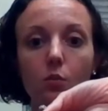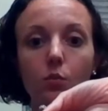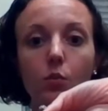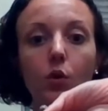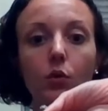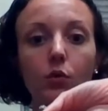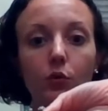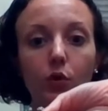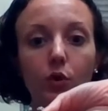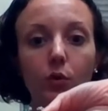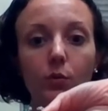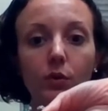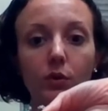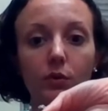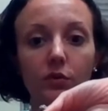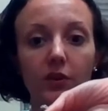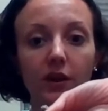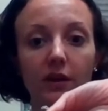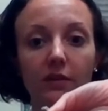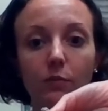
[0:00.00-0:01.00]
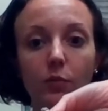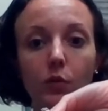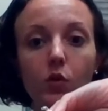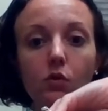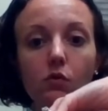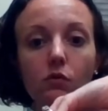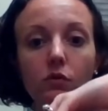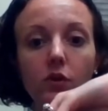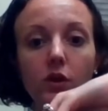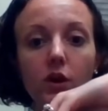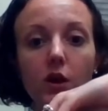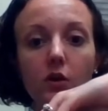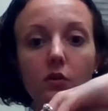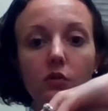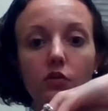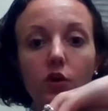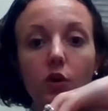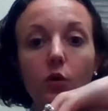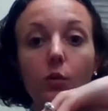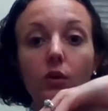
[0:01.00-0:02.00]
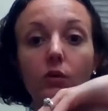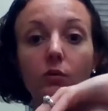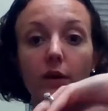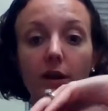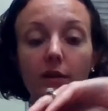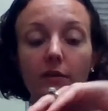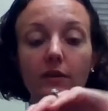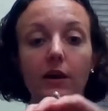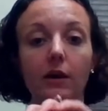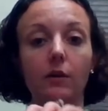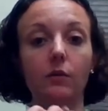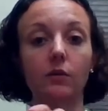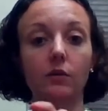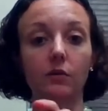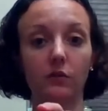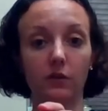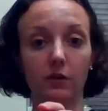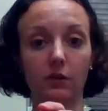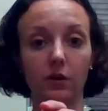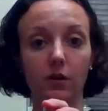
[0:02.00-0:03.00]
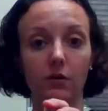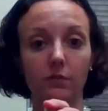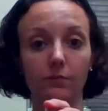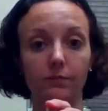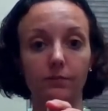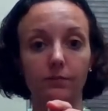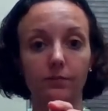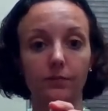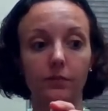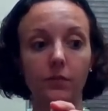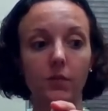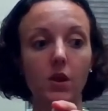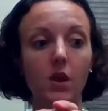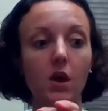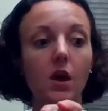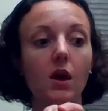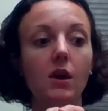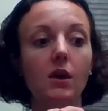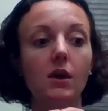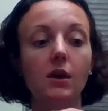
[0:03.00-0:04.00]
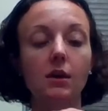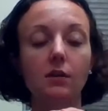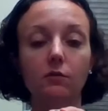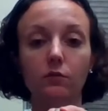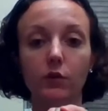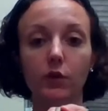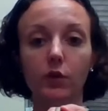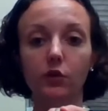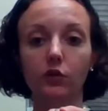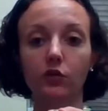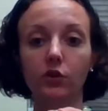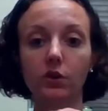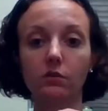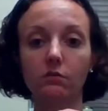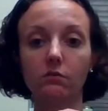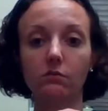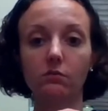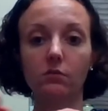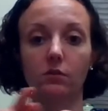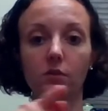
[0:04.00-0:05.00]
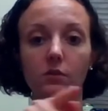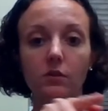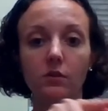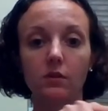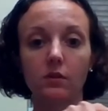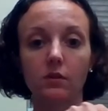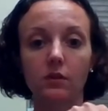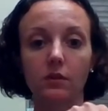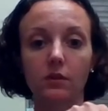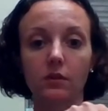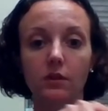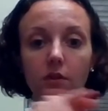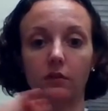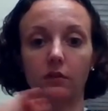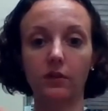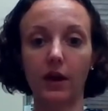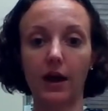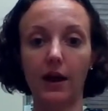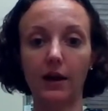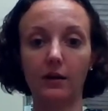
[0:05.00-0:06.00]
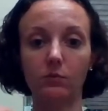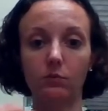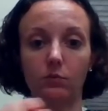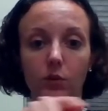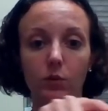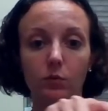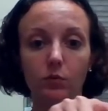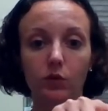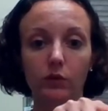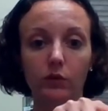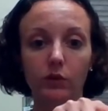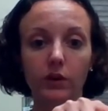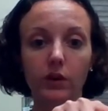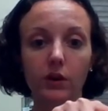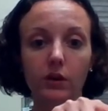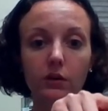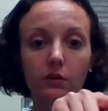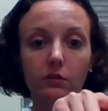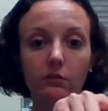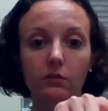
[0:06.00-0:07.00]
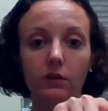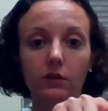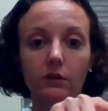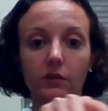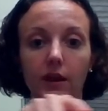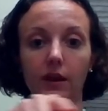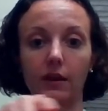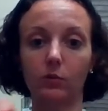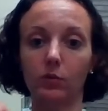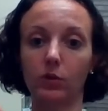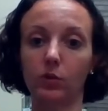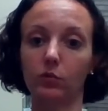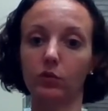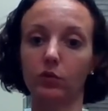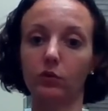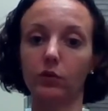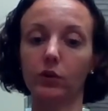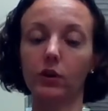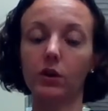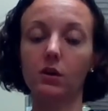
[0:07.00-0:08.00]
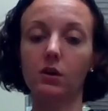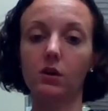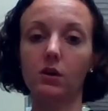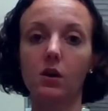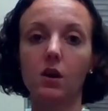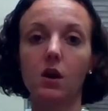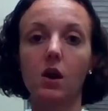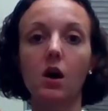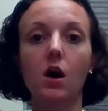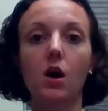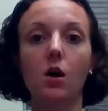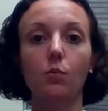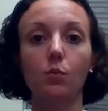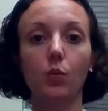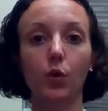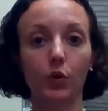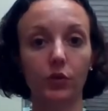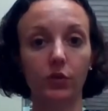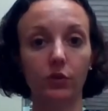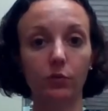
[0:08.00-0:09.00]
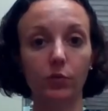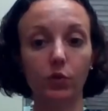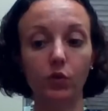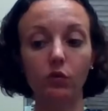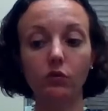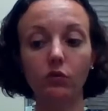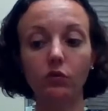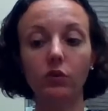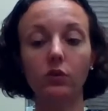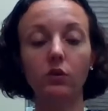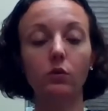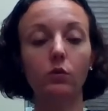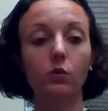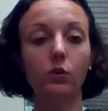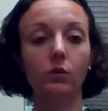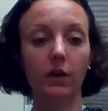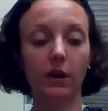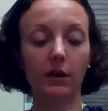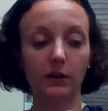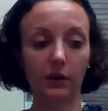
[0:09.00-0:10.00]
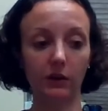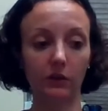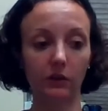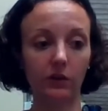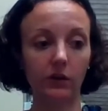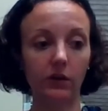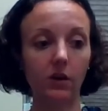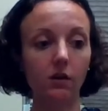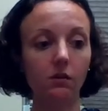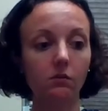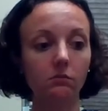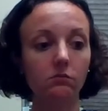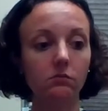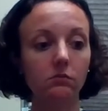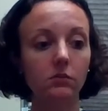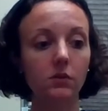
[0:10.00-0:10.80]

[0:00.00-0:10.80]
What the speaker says: Both orbitals have moved, so we write down 0. Inversion, this atom comes over here, this atom comes over here. Both have moved, we write down 0.